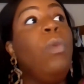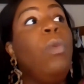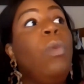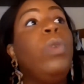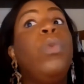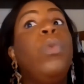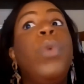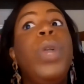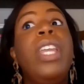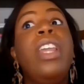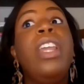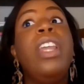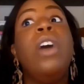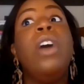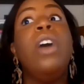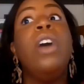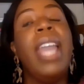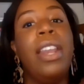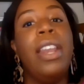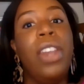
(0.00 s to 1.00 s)
when we
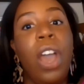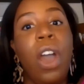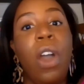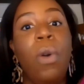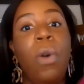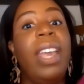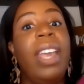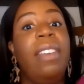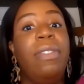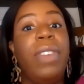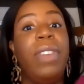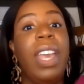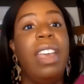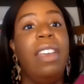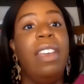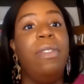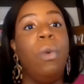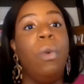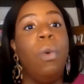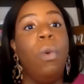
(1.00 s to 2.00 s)
don't yet know
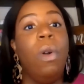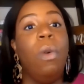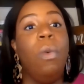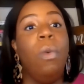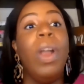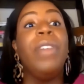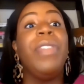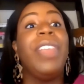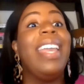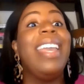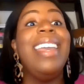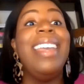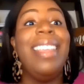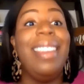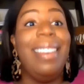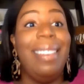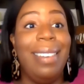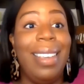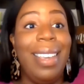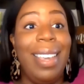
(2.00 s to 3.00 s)
if where the
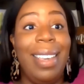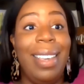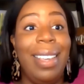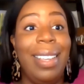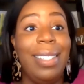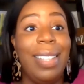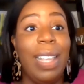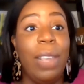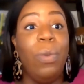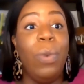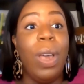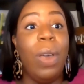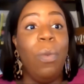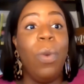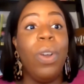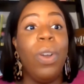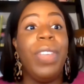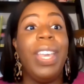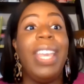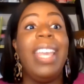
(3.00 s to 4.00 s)
end is
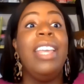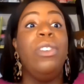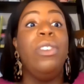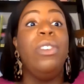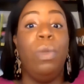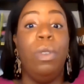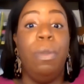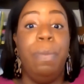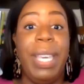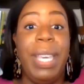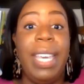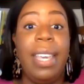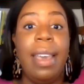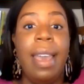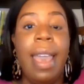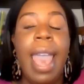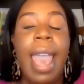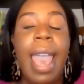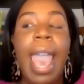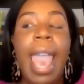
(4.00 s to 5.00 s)
and where the end will be?
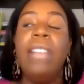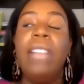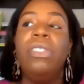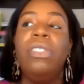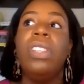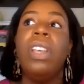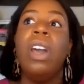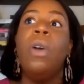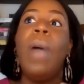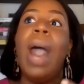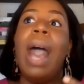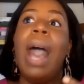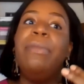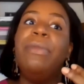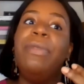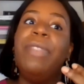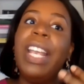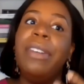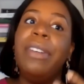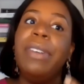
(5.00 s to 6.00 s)
And so
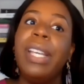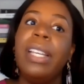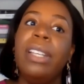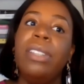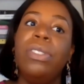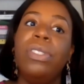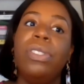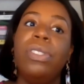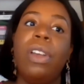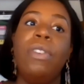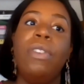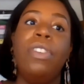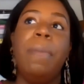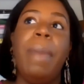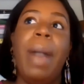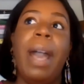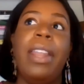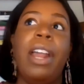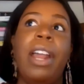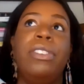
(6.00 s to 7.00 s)
I'm very concerned
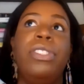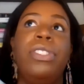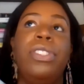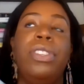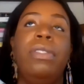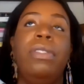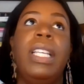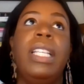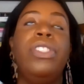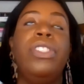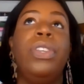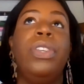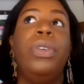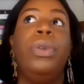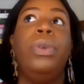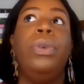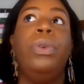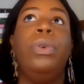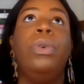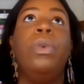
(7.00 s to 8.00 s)
about our students
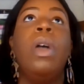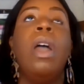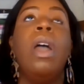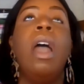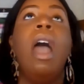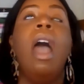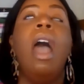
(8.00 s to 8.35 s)
who,